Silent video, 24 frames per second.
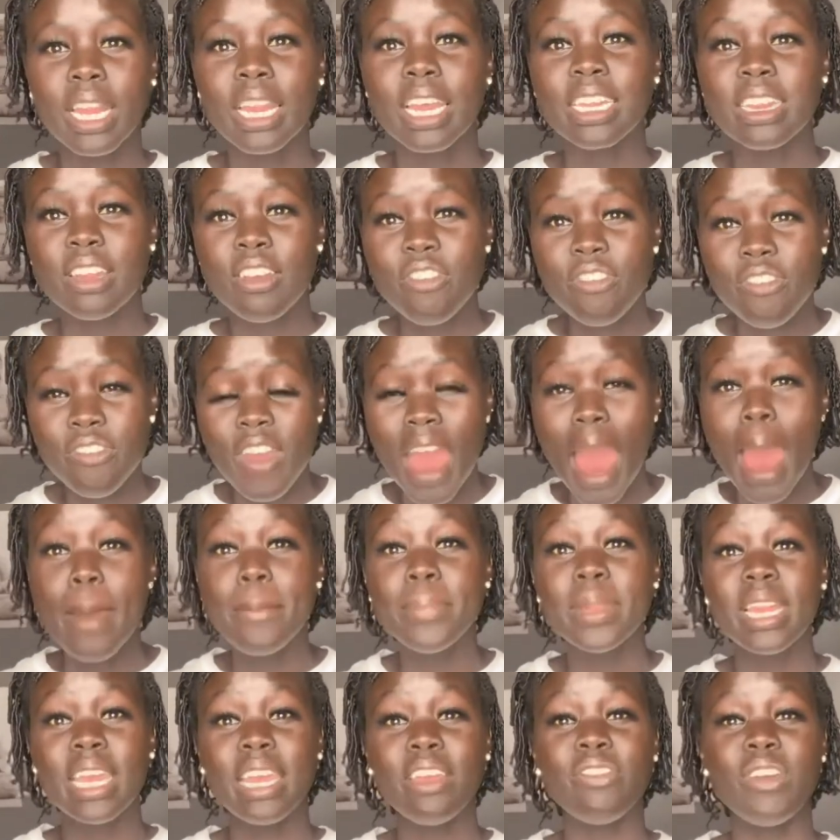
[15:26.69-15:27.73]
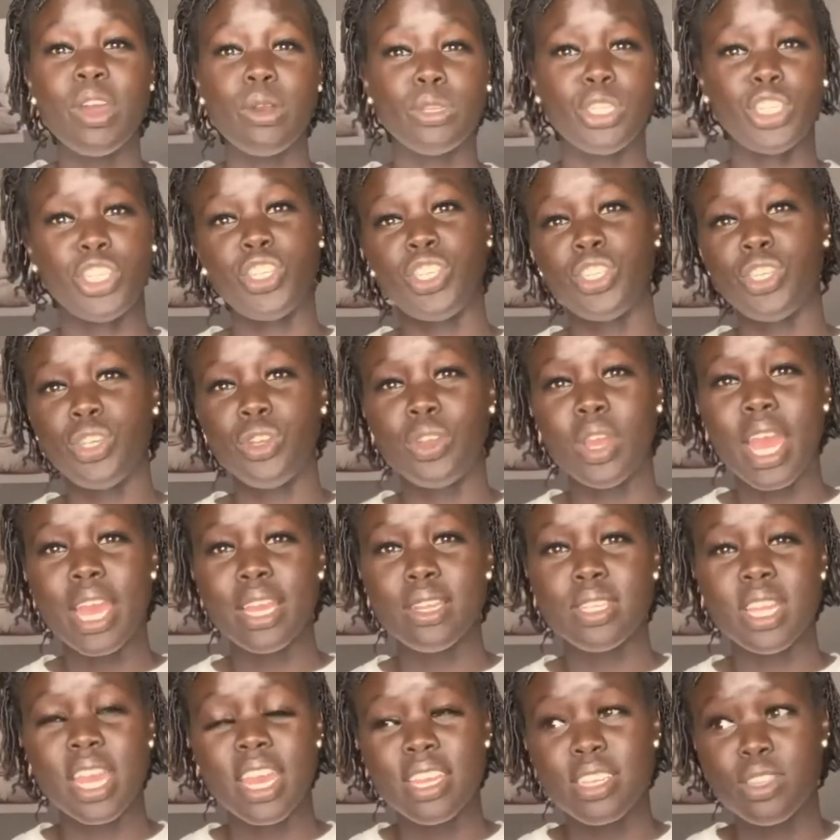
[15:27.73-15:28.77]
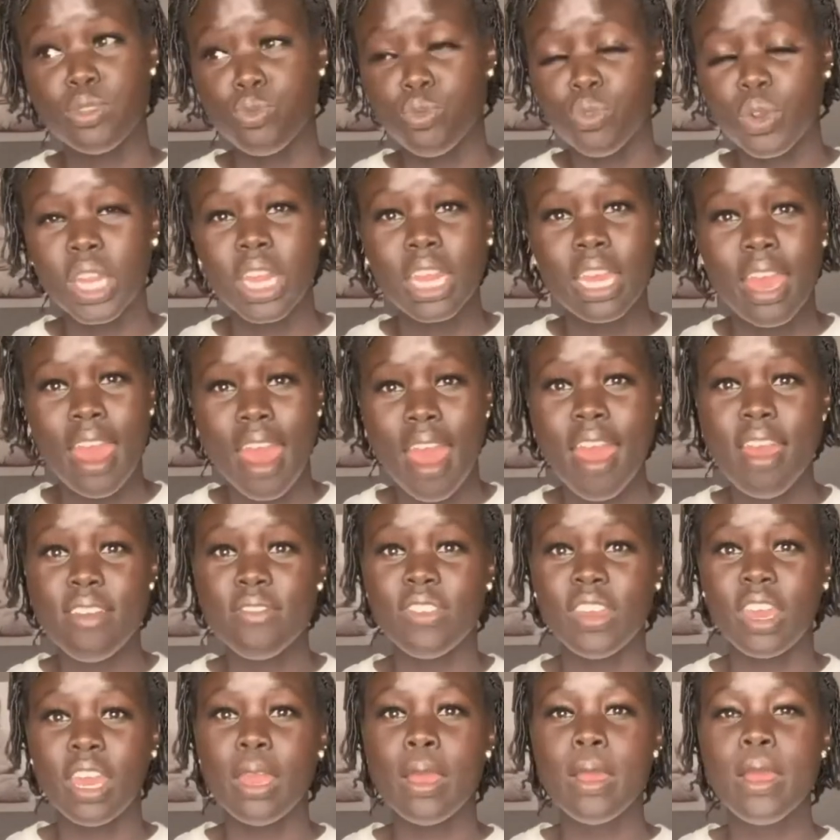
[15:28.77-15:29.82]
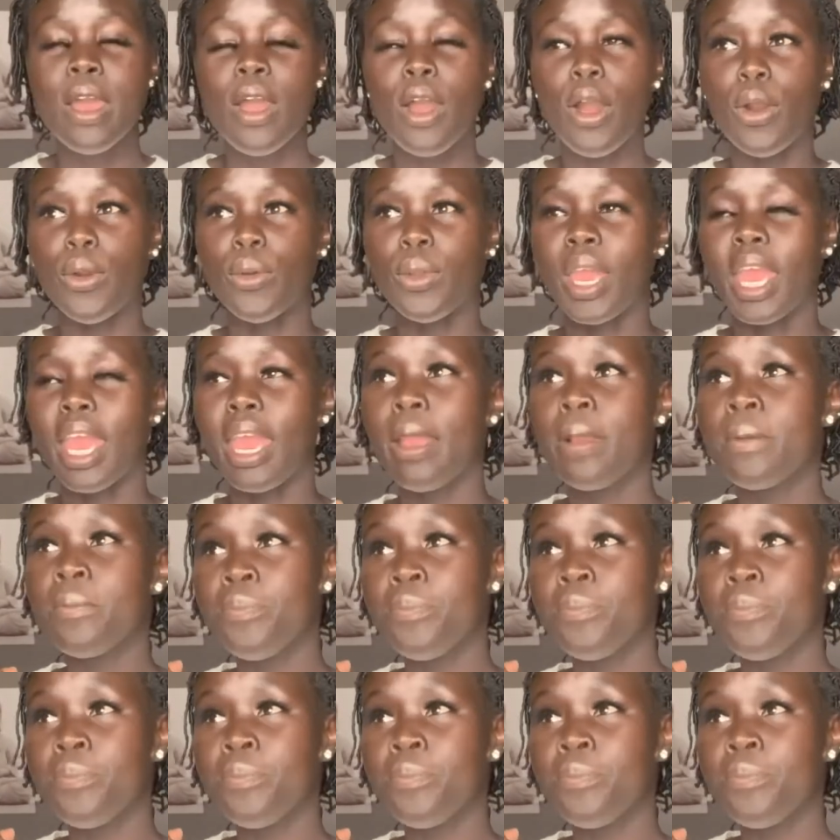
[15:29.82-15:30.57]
Like the family foundation, you guys, is really heavy, okay?